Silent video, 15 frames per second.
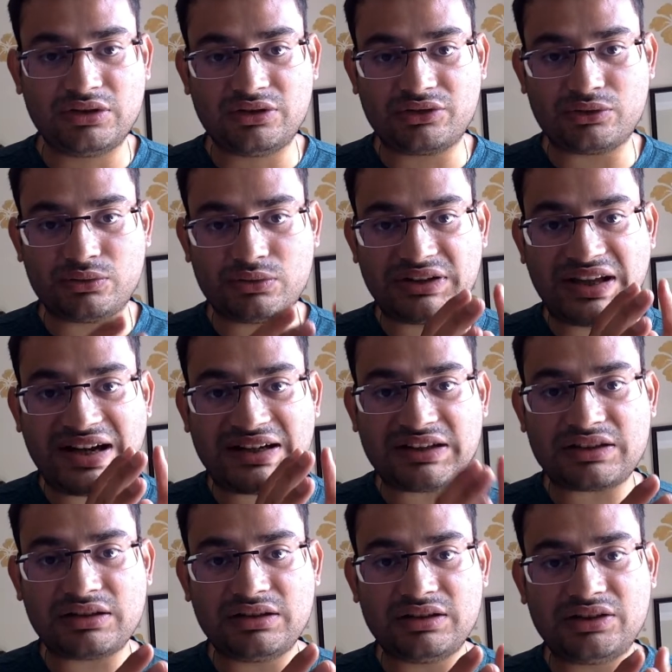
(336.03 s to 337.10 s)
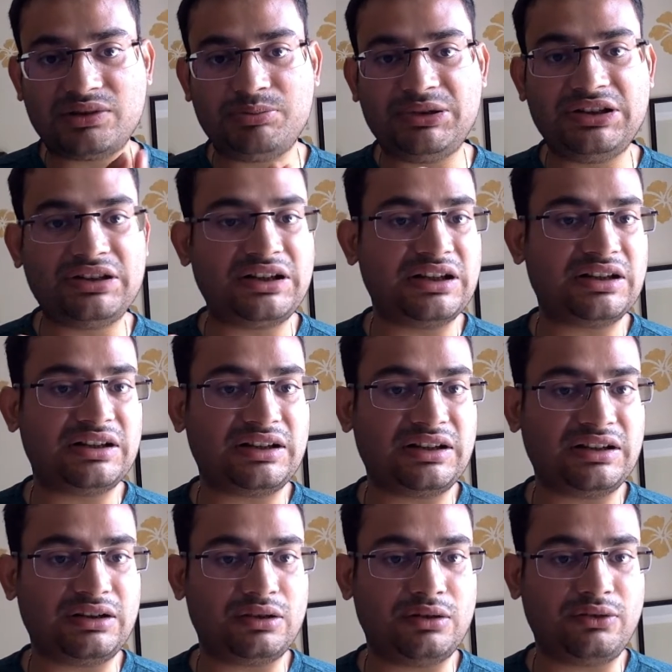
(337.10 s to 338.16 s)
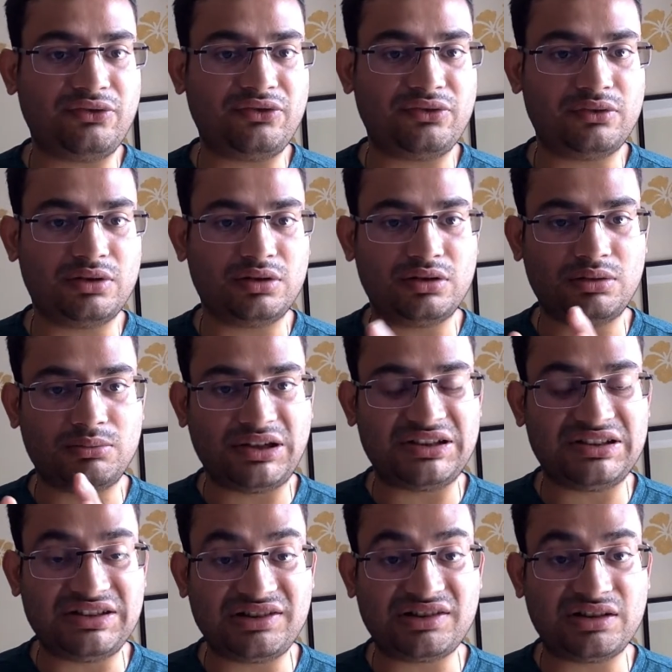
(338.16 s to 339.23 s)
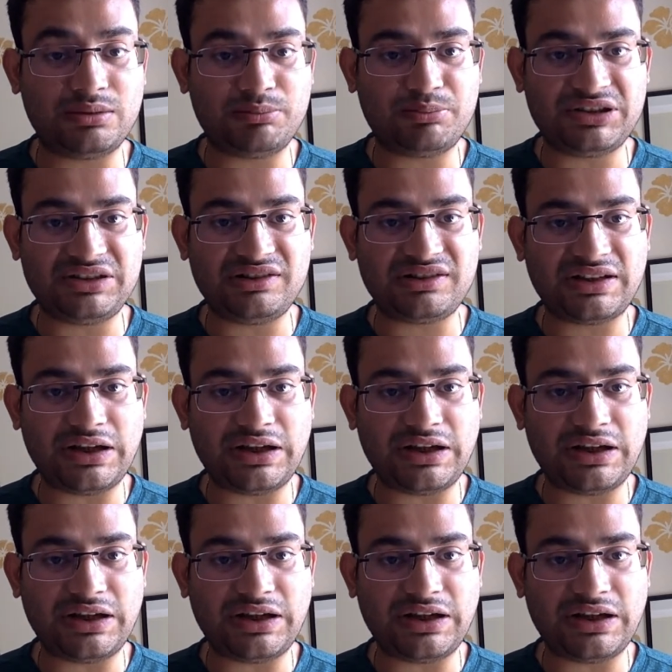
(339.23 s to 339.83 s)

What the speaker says: So that is being taken care of by these companies.